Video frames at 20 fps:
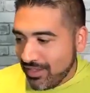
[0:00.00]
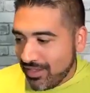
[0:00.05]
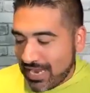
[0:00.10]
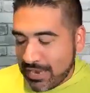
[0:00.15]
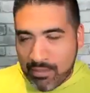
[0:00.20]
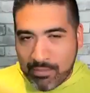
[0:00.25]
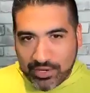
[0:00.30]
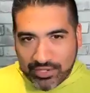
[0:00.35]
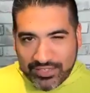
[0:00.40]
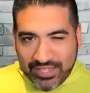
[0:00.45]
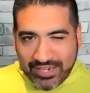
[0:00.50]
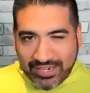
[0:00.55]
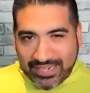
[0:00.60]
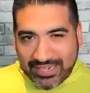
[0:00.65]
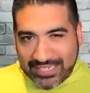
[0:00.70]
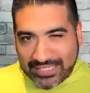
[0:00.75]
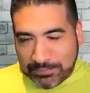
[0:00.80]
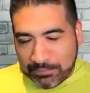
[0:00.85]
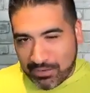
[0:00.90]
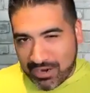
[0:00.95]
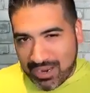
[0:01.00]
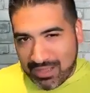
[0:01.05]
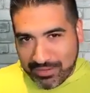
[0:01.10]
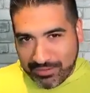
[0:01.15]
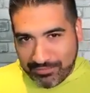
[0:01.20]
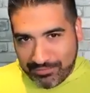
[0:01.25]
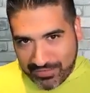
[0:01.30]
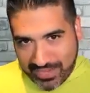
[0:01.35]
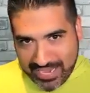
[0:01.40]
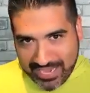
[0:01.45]
And I remember thinking, it's
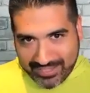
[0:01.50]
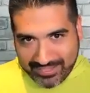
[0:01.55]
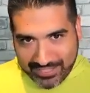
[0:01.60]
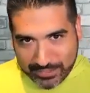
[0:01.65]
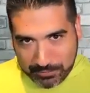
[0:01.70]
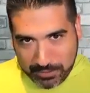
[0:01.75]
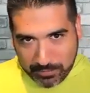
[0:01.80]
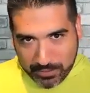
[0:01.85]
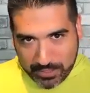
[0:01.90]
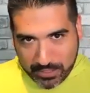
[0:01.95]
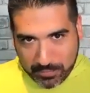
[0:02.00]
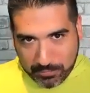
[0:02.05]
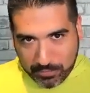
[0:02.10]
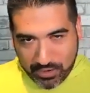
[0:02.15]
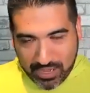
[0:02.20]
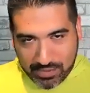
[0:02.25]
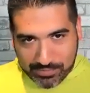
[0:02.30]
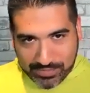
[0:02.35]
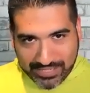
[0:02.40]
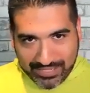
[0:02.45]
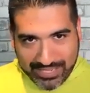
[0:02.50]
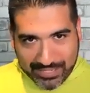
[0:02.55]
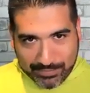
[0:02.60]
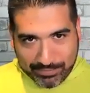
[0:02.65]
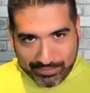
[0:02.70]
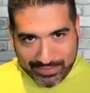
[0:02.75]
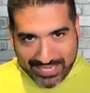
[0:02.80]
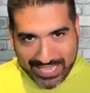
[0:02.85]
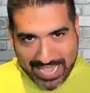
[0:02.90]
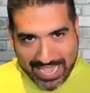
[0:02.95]
probably fake. These people are probably like
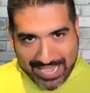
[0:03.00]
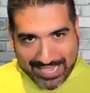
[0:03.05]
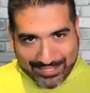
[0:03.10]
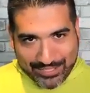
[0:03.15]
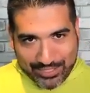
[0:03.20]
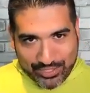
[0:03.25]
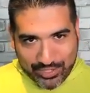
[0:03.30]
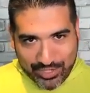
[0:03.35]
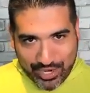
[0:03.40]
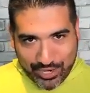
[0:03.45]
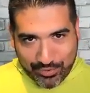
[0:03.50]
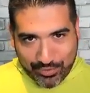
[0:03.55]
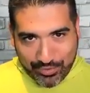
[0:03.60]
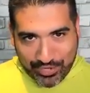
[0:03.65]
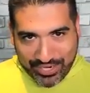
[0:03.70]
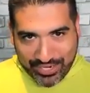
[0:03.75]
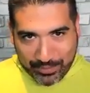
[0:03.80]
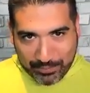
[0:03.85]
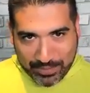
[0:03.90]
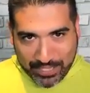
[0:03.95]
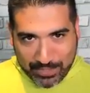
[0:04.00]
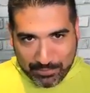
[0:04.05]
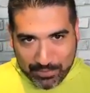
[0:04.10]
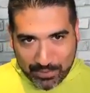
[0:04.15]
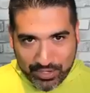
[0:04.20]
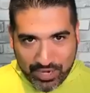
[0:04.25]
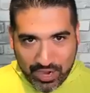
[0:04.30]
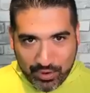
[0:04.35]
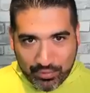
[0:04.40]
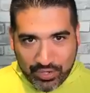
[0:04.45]
plants. They're not real
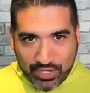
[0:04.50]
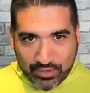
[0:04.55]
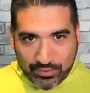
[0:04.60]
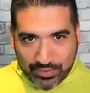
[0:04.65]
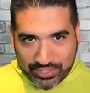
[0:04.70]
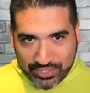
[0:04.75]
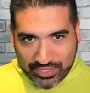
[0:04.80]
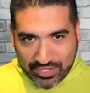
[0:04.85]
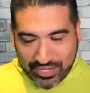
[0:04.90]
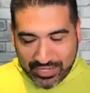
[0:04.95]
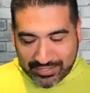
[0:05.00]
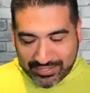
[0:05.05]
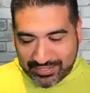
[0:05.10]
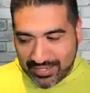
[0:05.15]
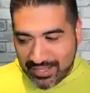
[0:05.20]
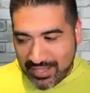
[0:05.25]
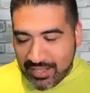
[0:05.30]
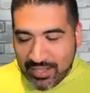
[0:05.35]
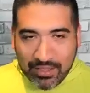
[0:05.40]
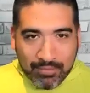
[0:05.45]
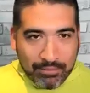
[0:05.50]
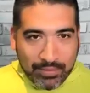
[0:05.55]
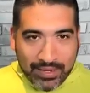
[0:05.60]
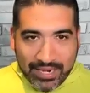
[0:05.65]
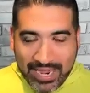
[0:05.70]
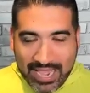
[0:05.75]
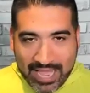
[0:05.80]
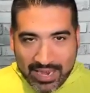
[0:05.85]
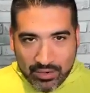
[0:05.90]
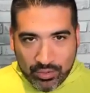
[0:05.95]
people, not real results. But
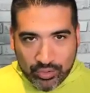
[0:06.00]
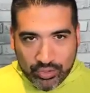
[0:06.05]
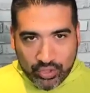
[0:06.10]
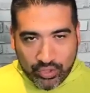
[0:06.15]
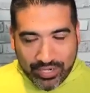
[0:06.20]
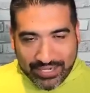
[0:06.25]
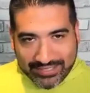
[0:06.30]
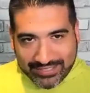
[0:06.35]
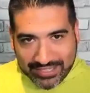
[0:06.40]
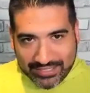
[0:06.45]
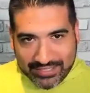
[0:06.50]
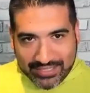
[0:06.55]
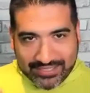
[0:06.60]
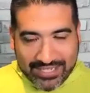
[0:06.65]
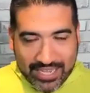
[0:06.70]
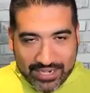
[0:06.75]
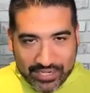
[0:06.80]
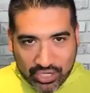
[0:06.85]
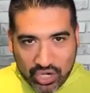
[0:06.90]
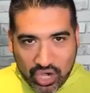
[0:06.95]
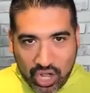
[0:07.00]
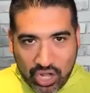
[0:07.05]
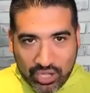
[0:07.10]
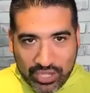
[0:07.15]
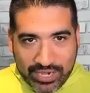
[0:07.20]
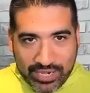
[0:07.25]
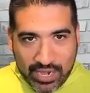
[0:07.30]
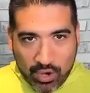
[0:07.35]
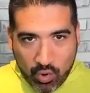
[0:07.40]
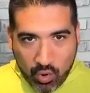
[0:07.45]
I had no choice. I decided to
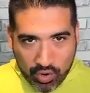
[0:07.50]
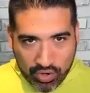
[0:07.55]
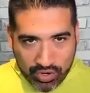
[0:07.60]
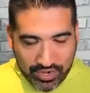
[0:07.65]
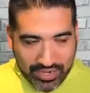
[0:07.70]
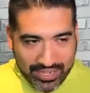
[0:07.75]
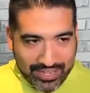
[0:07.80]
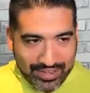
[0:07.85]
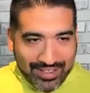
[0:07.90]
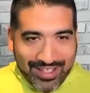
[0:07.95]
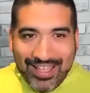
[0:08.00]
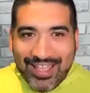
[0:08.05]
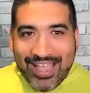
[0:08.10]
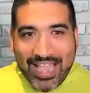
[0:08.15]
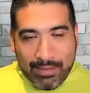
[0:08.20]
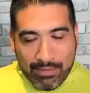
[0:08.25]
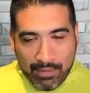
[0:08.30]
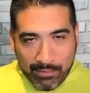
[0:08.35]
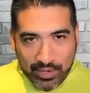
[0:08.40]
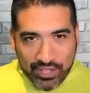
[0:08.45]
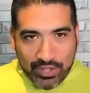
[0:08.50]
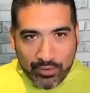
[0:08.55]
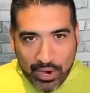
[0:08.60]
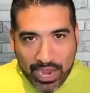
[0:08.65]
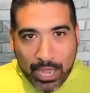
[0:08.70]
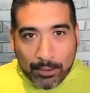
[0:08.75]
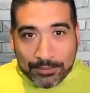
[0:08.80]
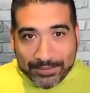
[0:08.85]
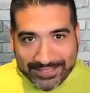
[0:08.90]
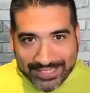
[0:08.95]
call in. I ordered it. I remember they were
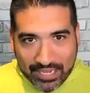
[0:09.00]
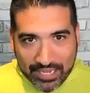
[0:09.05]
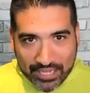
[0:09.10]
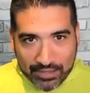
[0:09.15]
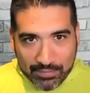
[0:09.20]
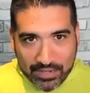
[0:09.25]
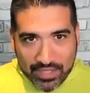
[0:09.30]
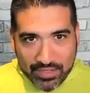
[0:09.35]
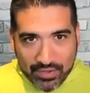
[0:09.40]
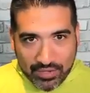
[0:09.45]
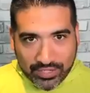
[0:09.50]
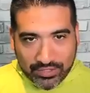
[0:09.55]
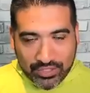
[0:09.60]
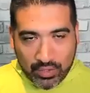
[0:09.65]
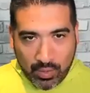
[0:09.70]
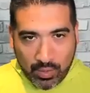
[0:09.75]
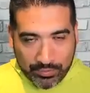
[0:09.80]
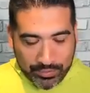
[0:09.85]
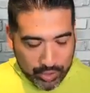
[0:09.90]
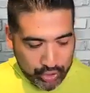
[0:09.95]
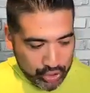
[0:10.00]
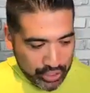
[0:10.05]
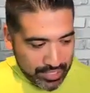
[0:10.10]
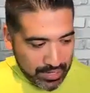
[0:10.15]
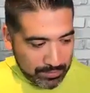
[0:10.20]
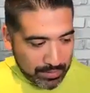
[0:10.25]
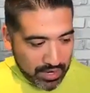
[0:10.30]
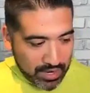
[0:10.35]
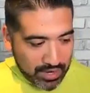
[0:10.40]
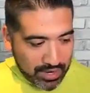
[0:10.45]
upselling me. They're like, do you want the
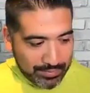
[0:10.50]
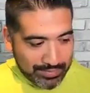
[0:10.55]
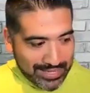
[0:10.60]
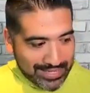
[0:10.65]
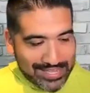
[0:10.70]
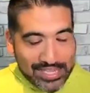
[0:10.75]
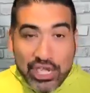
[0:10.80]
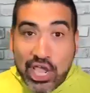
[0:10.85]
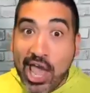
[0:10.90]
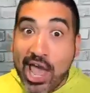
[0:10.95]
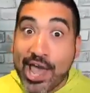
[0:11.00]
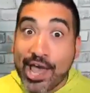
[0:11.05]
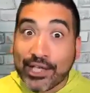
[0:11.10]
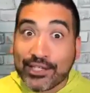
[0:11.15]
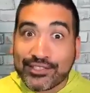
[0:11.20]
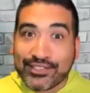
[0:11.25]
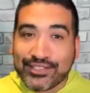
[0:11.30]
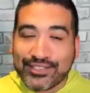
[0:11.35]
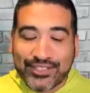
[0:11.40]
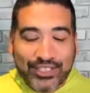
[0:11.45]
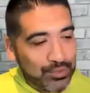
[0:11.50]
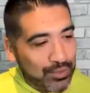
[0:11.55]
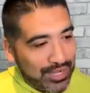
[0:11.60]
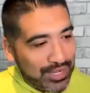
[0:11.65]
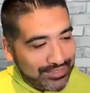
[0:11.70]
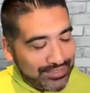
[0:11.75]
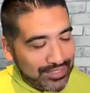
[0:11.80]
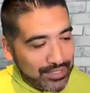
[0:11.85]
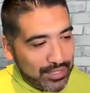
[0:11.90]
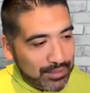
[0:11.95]
chin-up bar? I'm like, yes. Do you
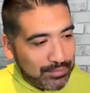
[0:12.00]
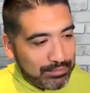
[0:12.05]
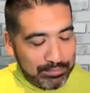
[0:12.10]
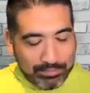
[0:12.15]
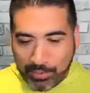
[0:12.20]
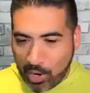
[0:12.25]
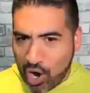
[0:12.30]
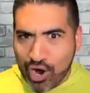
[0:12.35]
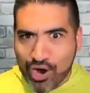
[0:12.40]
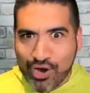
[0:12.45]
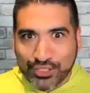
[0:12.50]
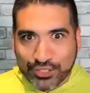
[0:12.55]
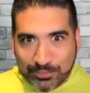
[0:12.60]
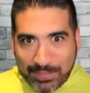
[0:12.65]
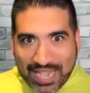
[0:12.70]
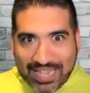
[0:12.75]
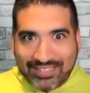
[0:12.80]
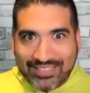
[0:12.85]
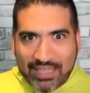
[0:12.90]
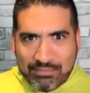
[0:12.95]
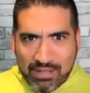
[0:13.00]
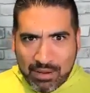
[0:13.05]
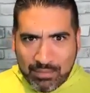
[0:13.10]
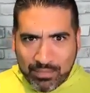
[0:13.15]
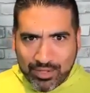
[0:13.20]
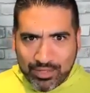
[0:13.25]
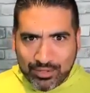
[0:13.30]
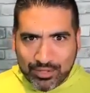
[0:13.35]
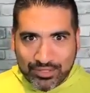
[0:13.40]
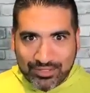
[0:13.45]
want the bars back then?
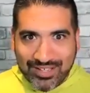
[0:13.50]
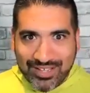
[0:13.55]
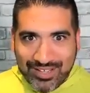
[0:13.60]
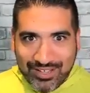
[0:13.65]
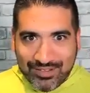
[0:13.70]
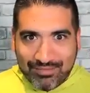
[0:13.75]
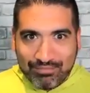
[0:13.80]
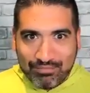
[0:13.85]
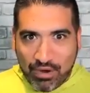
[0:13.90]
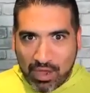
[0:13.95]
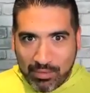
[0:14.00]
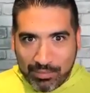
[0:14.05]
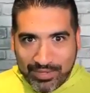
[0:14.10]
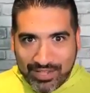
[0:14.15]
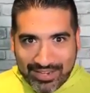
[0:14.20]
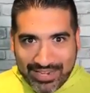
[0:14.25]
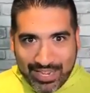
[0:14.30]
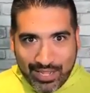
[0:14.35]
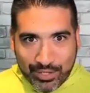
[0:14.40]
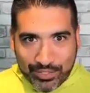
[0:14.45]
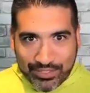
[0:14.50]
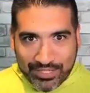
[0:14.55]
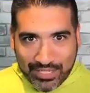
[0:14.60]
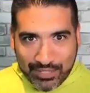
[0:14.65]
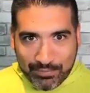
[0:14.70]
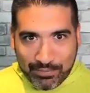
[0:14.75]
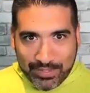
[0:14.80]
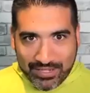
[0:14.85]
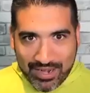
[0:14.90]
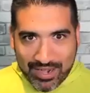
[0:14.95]
Remember those probably
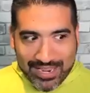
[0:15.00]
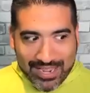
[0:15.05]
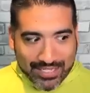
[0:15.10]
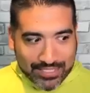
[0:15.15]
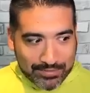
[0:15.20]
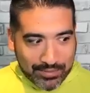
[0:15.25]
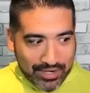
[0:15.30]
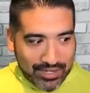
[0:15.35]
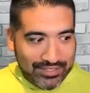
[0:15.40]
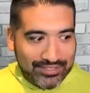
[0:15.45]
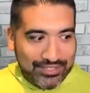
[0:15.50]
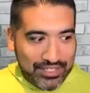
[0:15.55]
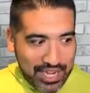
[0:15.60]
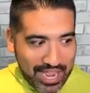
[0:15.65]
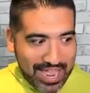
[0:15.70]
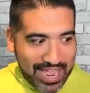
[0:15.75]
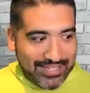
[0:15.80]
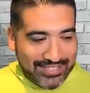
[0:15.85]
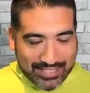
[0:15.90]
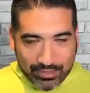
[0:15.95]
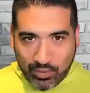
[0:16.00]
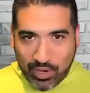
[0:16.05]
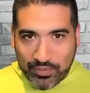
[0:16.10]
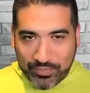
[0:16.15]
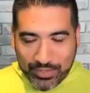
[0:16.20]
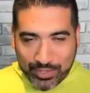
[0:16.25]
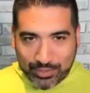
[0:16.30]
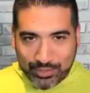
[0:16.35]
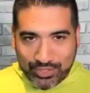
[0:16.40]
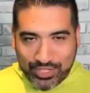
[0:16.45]
unhealthy P90X bars? Yes, I
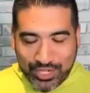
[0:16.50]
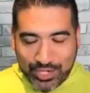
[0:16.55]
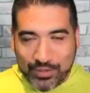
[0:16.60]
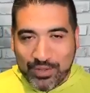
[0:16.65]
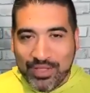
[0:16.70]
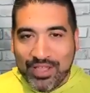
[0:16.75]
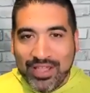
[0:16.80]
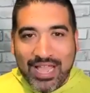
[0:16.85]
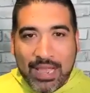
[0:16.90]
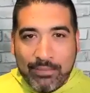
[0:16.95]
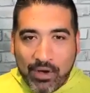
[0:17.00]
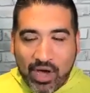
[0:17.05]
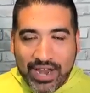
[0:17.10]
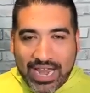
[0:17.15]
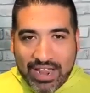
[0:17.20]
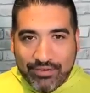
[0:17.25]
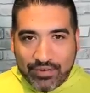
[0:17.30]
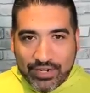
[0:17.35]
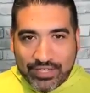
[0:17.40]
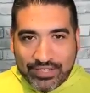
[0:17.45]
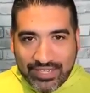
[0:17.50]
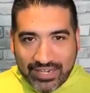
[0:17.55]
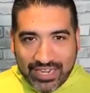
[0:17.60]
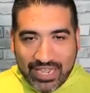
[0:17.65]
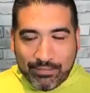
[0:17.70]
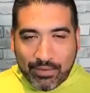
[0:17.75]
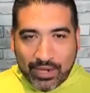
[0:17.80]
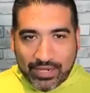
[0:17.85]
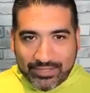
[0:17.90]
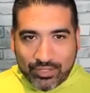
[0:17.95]
want those too. I bought everything. I
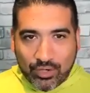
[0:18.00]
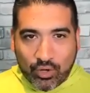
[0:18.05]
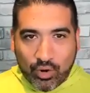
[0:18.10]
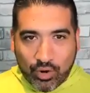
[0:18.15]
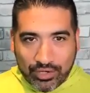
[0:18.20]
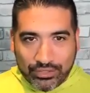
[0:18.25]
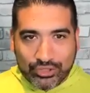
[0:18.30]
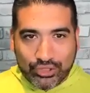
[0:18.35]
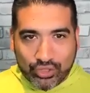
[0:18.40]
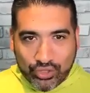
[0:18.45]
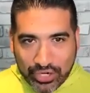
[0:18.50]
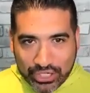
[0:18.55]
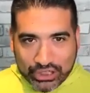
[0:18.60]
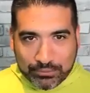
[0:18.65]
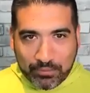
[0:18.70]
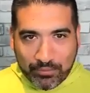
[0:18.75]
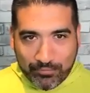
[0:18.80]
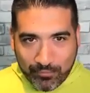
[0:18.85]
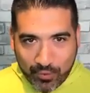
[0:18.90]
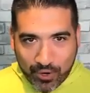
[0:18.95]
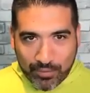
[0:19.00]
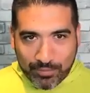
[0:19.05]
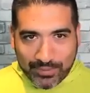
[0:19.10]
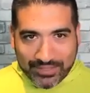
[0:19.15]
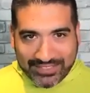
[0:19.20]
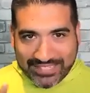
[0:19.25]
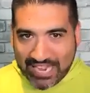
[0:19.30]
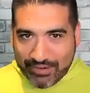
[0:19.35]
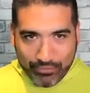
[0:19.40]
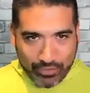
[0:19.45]
bought the Orange Crush
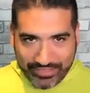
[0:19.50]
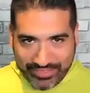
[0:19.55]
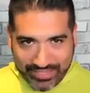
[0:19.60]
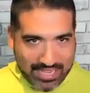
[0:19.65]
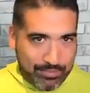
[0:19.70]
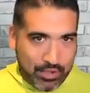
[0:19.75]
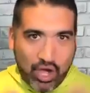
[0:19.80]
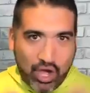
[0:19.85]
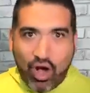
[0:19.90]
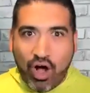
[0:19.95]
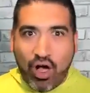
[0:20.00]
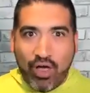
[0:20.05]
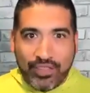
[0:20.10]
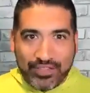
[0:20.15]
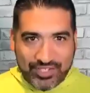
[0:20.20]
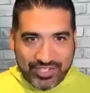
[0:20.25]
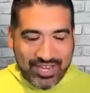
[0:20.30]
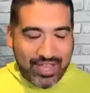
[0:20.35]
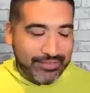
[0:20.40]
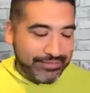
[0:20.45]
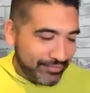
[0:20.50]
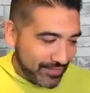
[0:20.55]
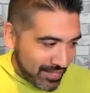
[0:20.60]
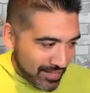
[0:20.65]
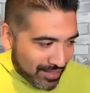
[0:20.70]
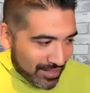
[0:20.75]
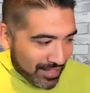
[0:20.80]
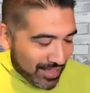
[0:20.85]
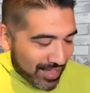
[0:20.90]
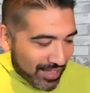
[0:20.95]
Performance, everything. I bought all the stuff.
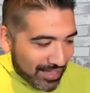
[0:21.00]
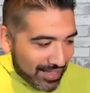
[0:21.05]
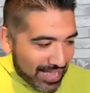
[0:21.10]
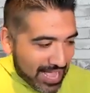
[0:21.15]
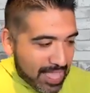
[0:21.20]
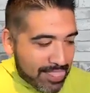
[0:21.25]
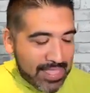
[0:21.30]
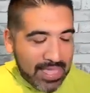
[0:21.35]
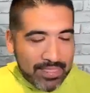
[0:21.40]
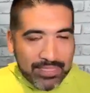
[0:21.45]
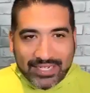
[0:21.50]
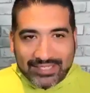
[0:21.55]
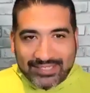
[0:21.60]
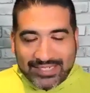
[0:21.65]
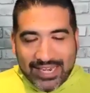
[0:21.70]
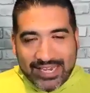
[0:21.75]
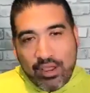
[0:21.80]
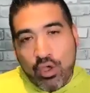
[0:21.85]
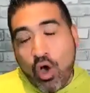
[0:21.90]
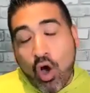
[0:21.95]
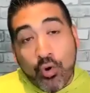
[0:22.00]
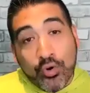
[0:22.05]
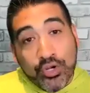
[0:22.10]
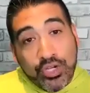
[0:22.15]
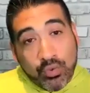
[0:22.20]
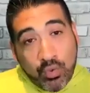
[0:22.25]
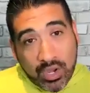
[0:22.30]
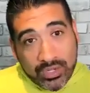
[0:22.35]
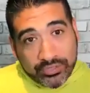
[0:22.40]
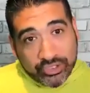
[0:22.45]
And then they said, oh, do
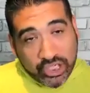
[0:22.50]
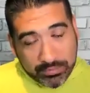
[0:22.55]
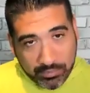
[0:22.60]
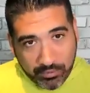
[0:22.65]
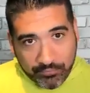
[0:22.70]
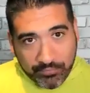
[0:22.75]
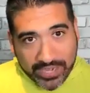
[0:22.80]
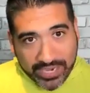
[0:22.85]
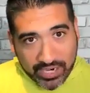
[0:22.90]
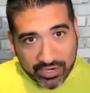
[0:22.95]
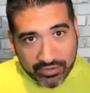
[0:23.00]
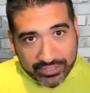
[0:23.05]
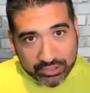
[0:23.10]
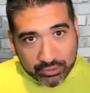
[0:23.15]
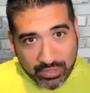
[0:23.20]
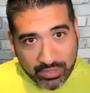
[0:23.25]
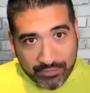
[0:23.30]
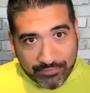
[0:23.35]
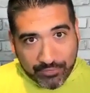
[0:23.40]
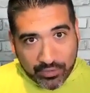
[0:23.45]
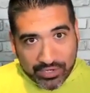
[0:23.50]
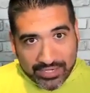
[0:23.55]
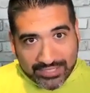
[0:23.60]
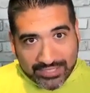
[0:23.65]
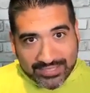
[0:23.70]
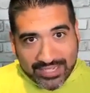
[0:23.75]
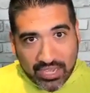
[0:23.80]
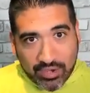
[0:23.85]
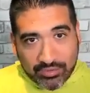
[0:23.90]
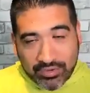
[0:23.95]
you want Turbo Fire as well for a
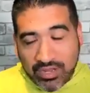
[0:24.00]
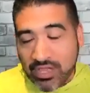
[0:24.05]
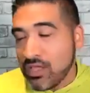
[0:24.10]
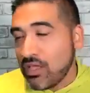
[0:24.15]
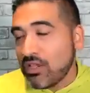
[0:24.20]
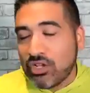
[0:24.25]
discount?